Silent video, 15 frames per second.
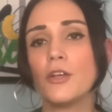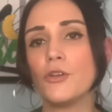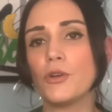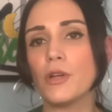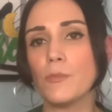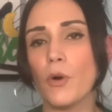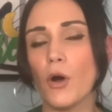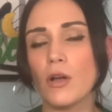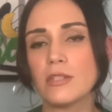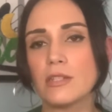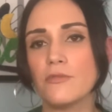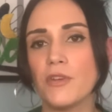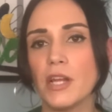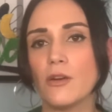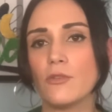You can pause the
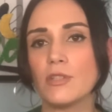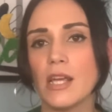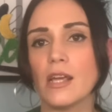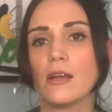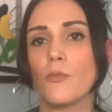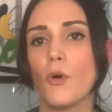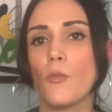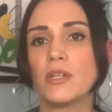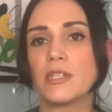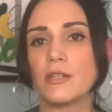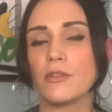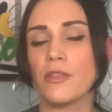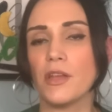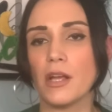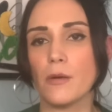video and take a moment to
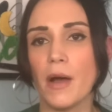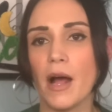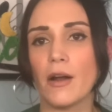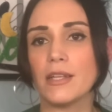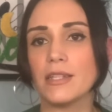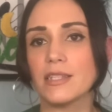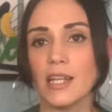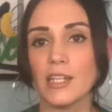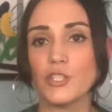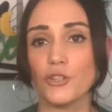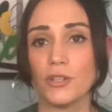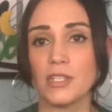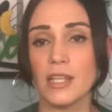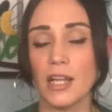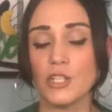think about it, set your
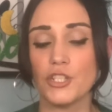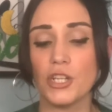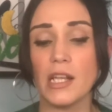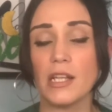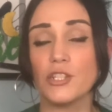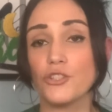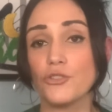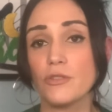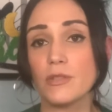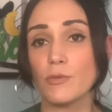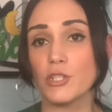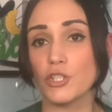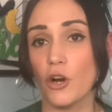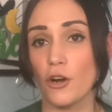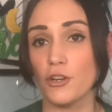intention, and choose
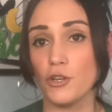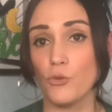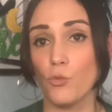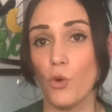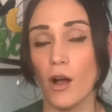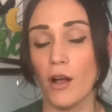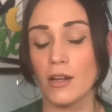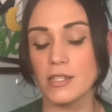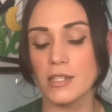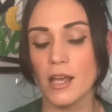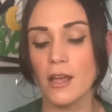which card you want.